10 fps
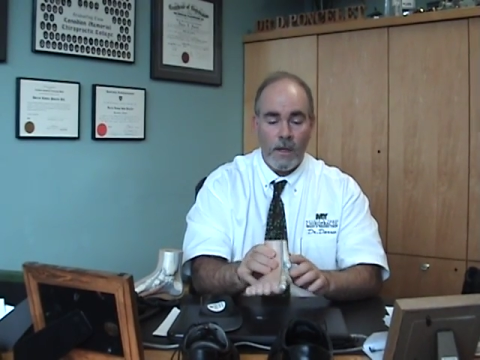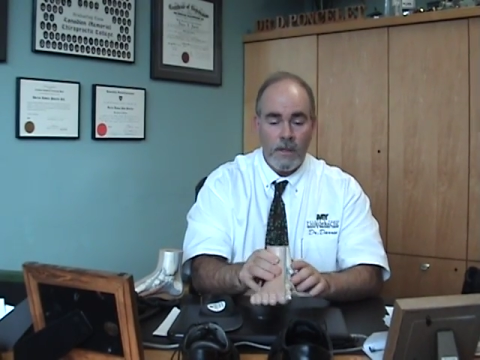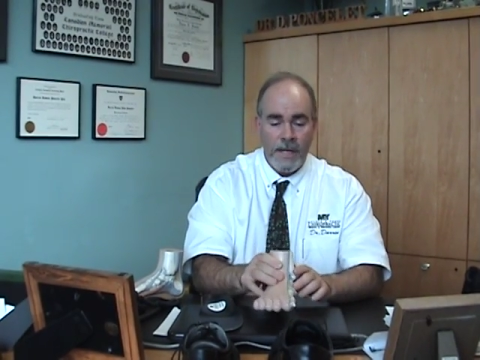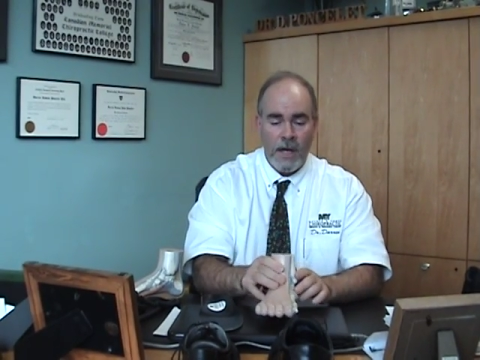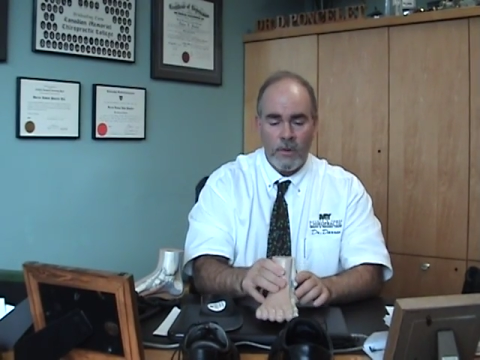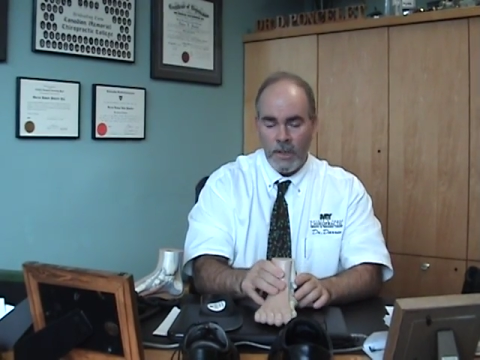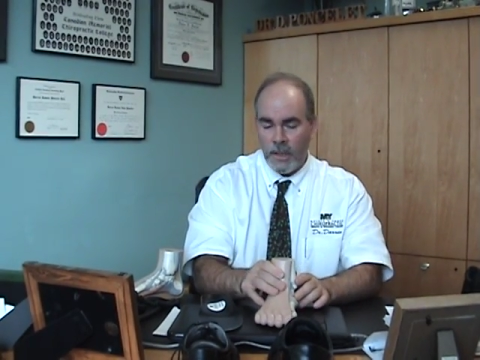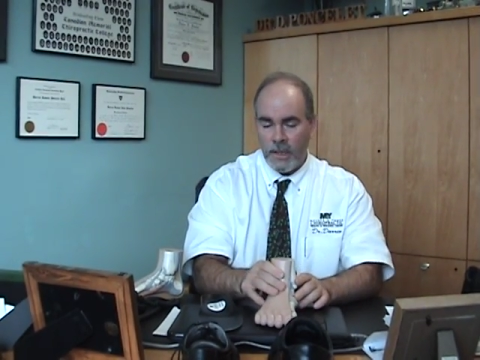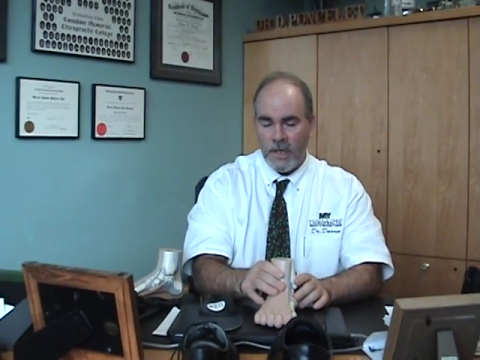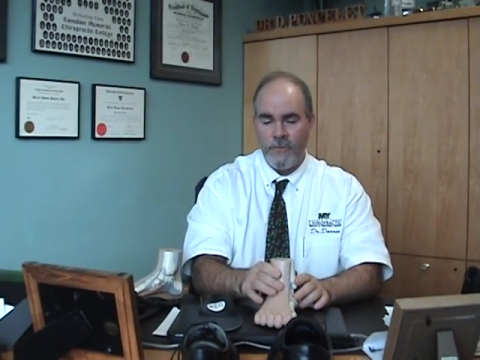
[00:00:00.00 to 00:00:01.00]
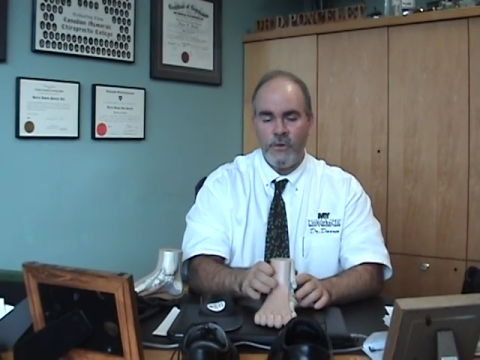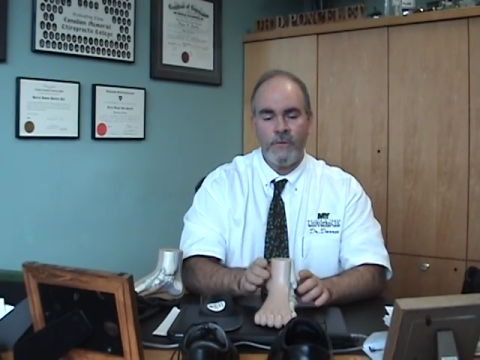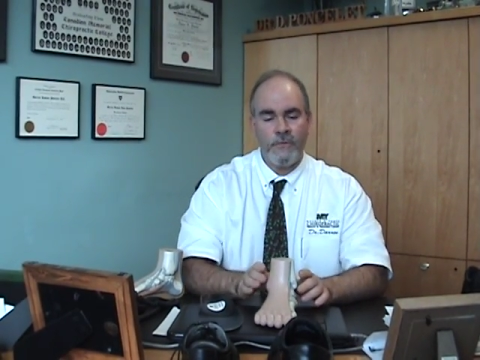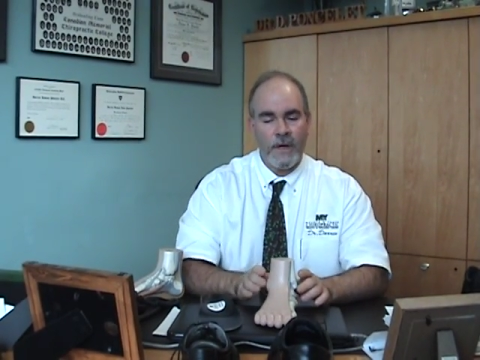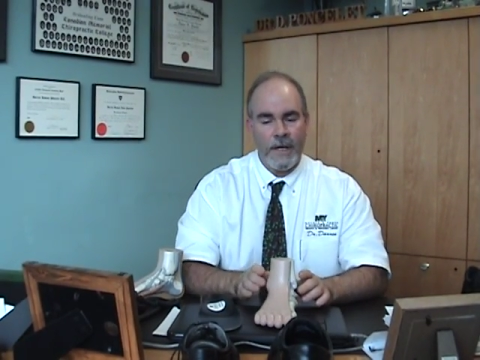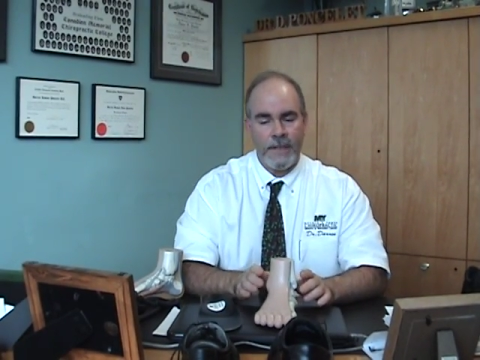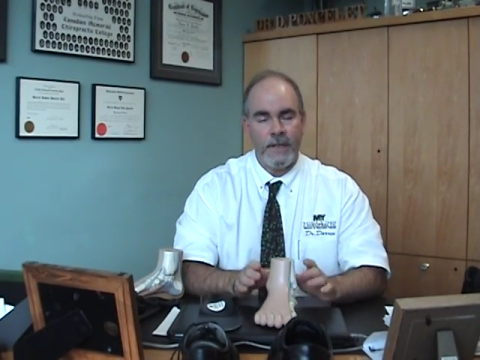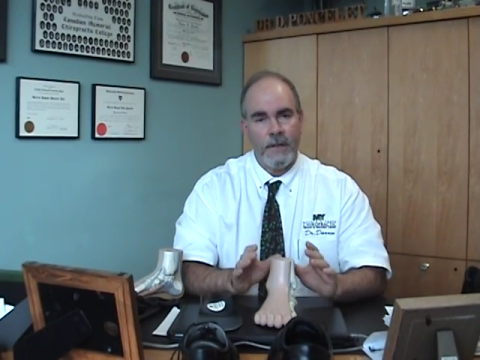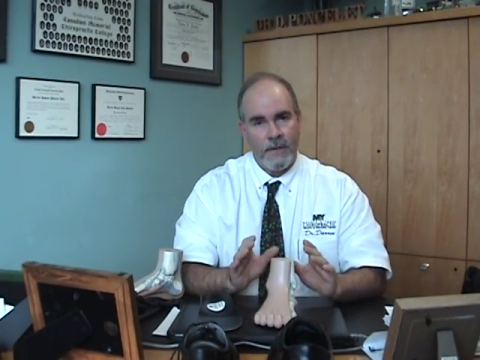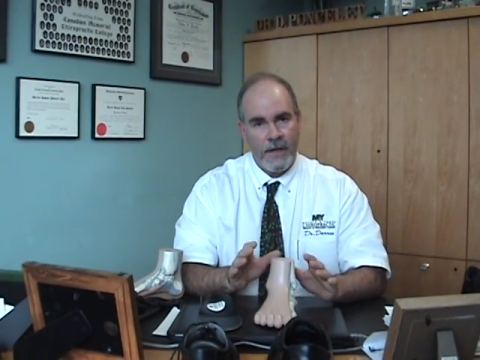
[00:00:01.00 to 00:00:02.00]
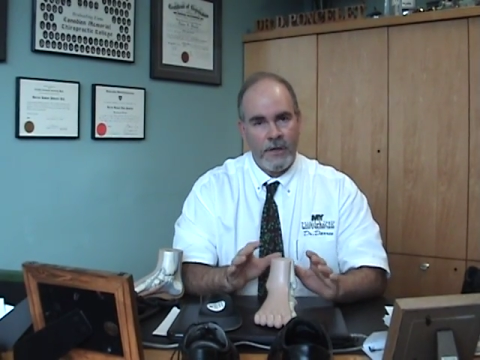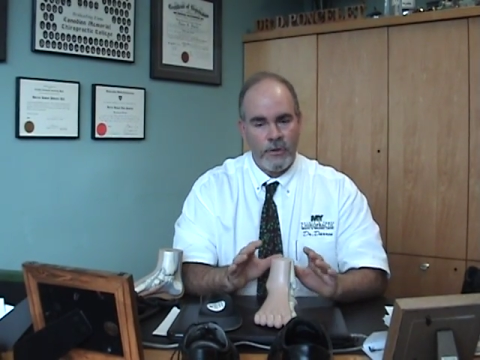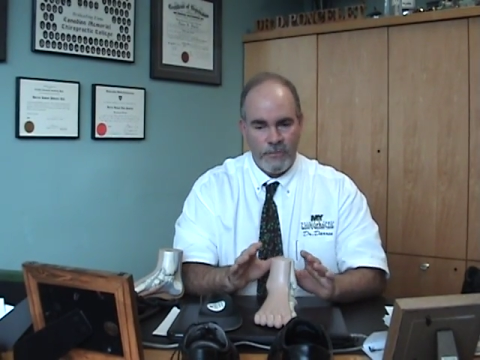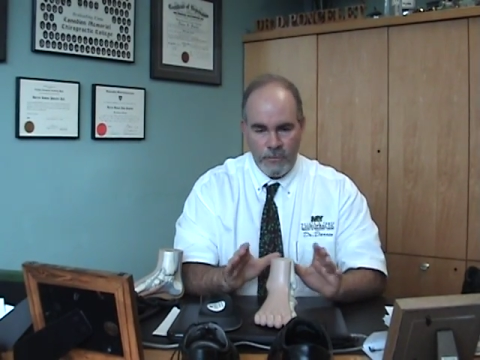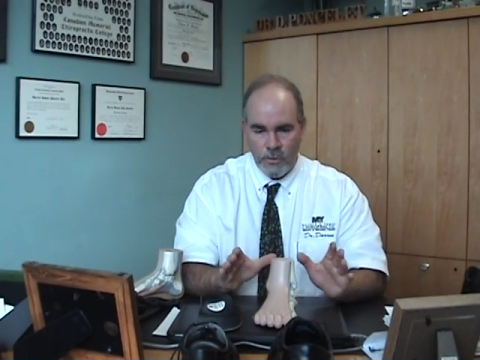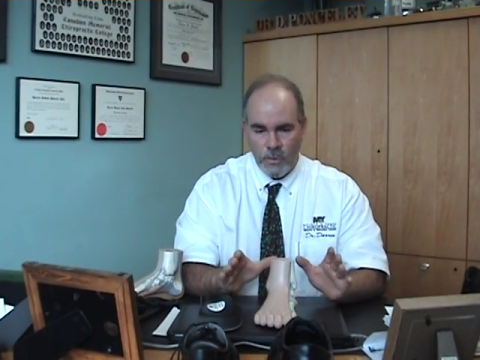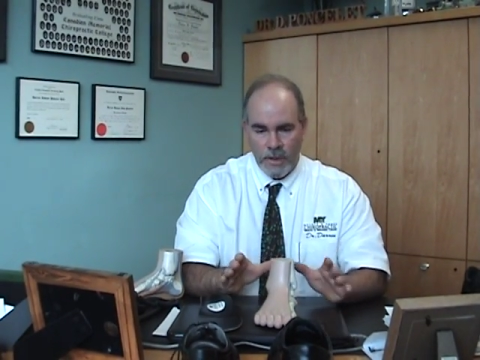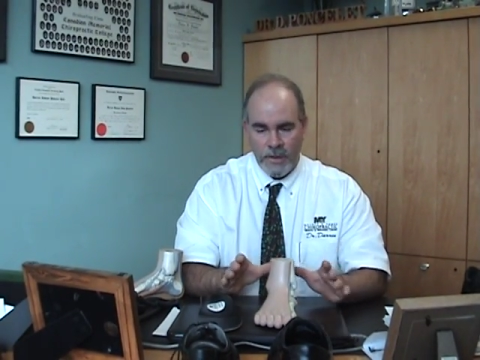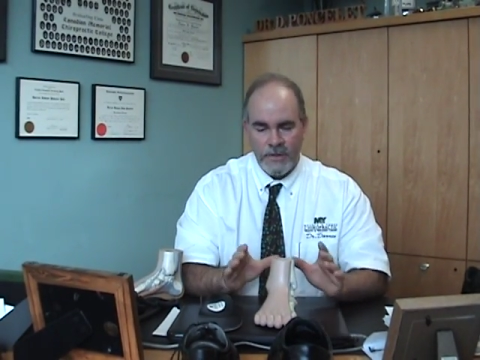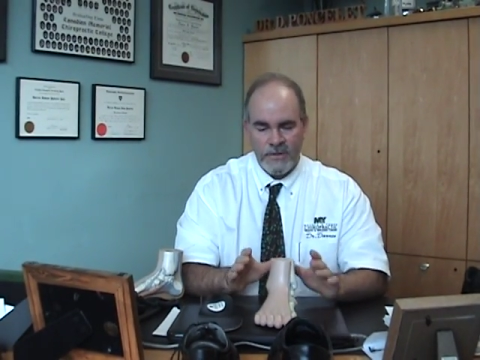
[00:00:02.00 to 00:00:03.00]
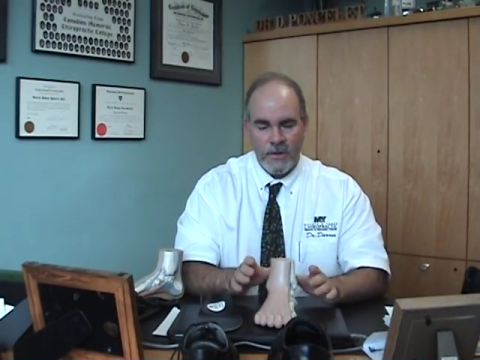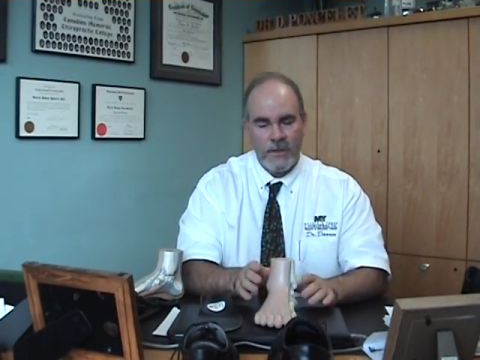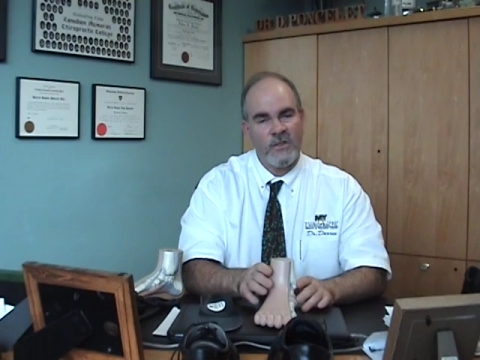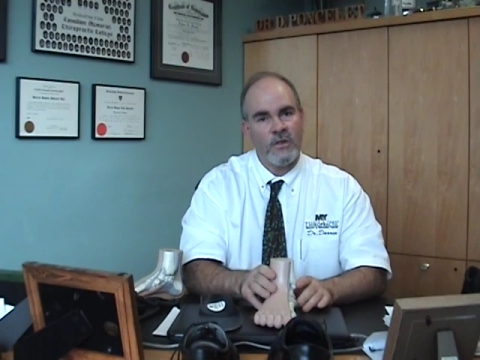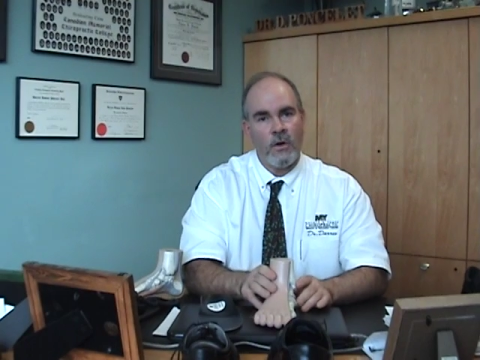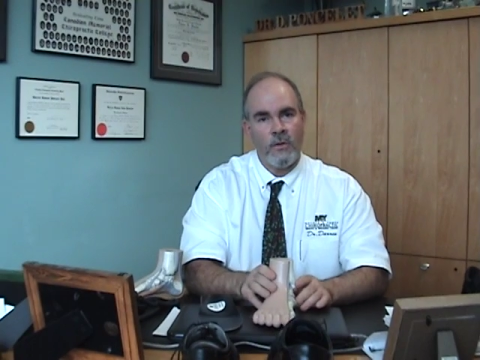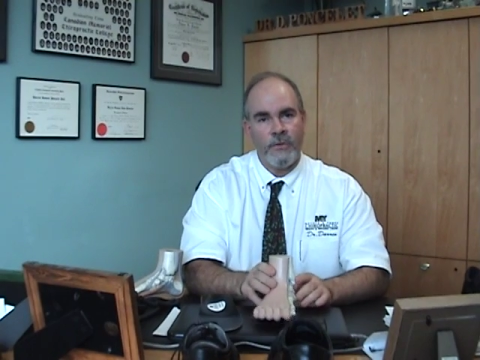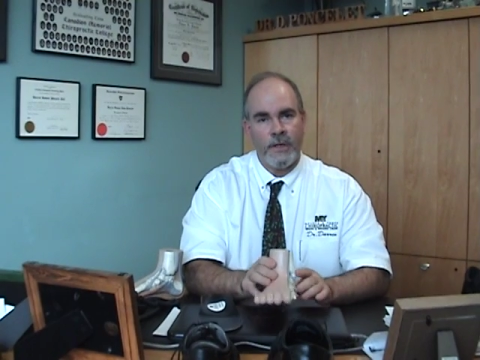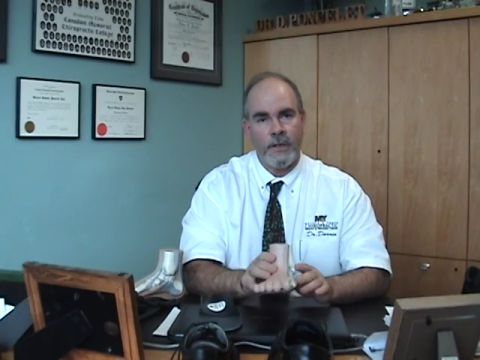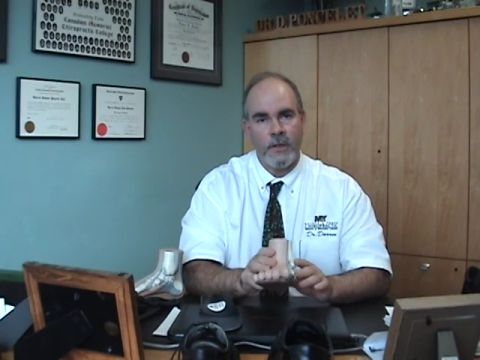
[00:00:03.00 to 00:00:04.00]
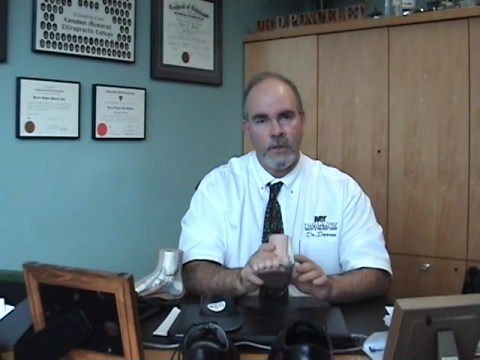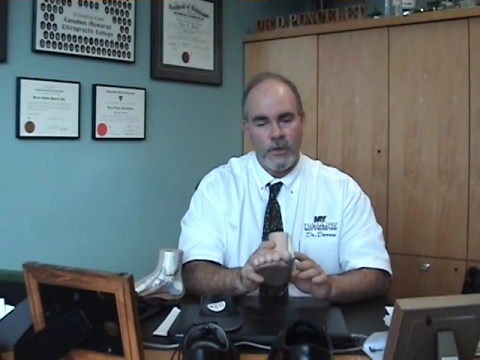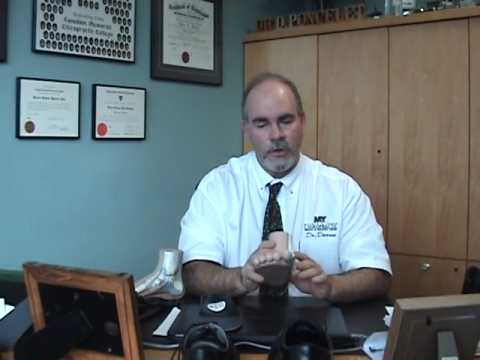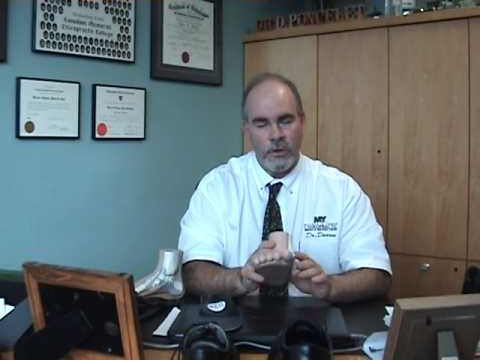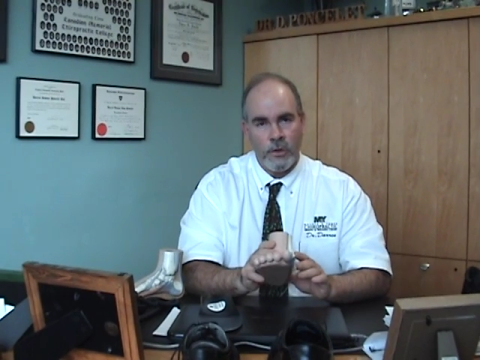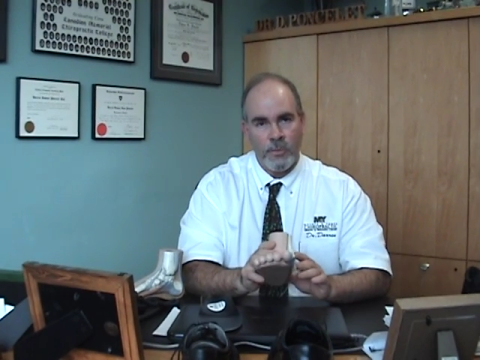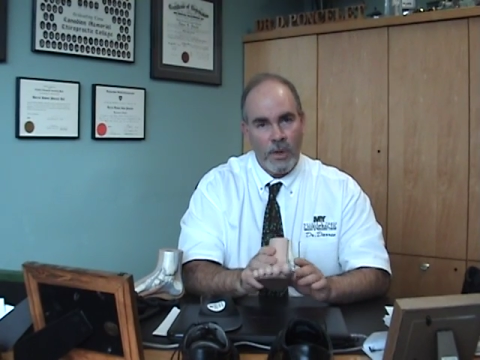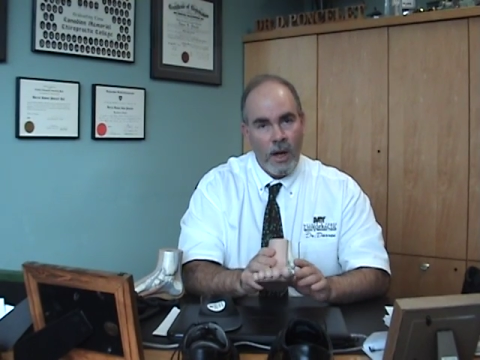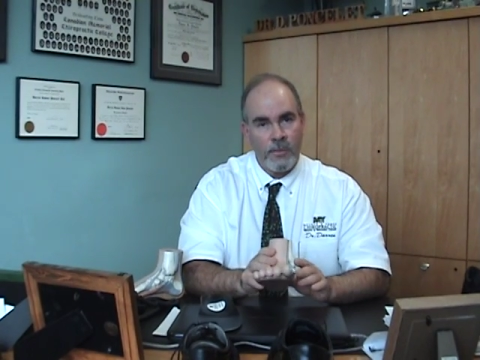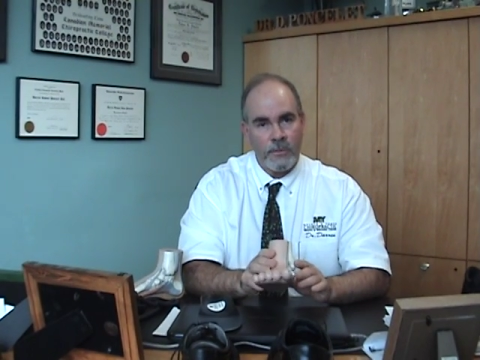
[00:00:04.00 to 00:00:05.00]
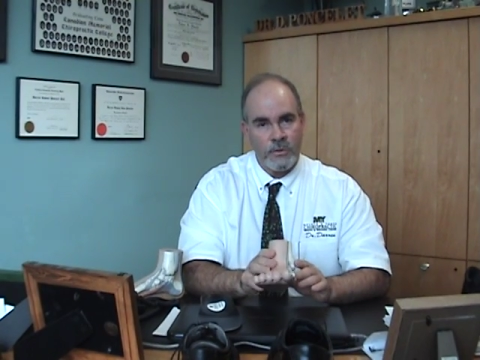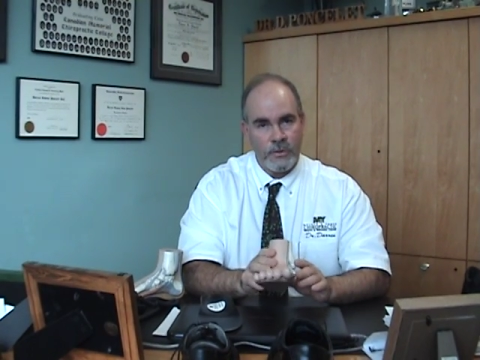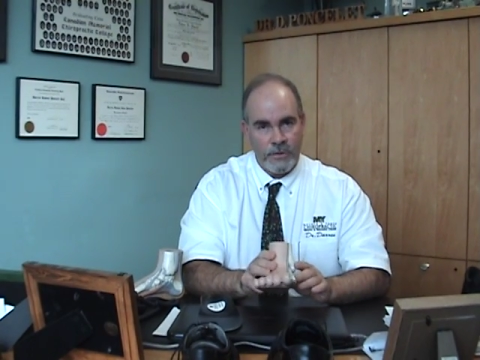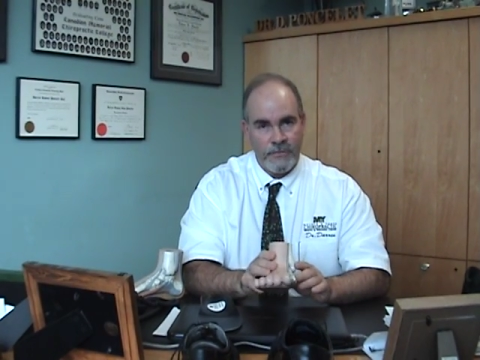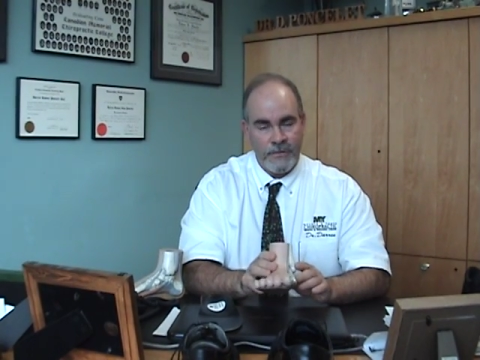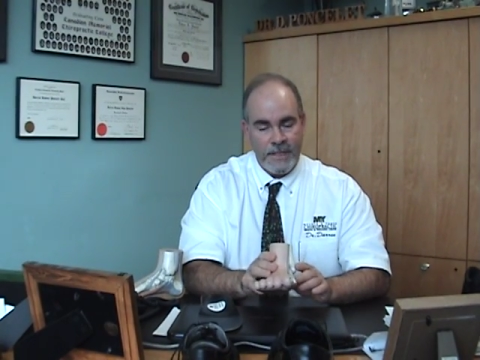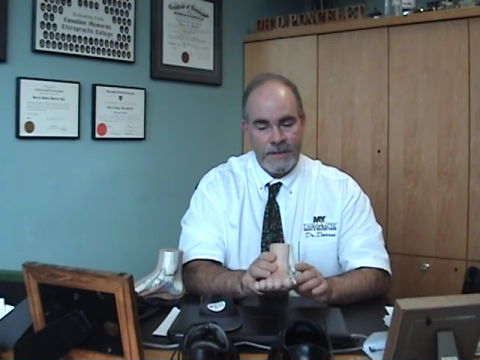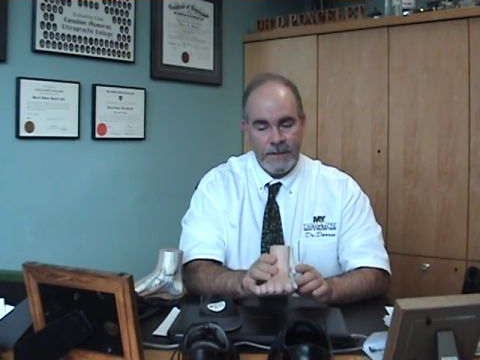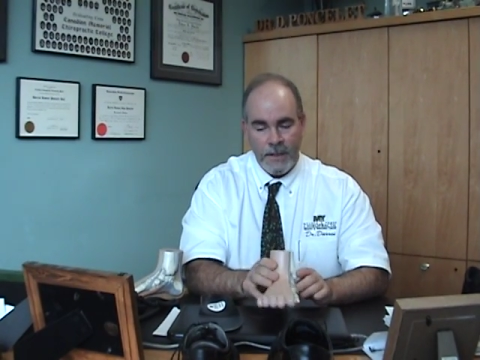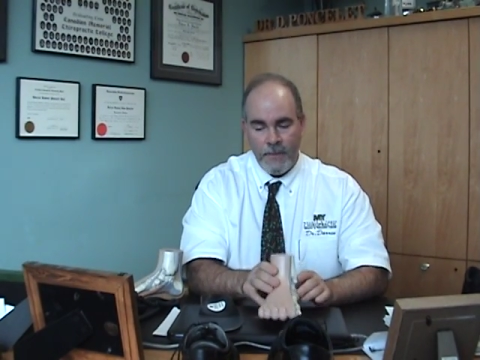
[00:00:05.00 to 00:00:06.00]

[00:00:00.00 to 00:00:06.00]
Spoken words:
Now, if you find that your footwear is not solving your problems with your feet,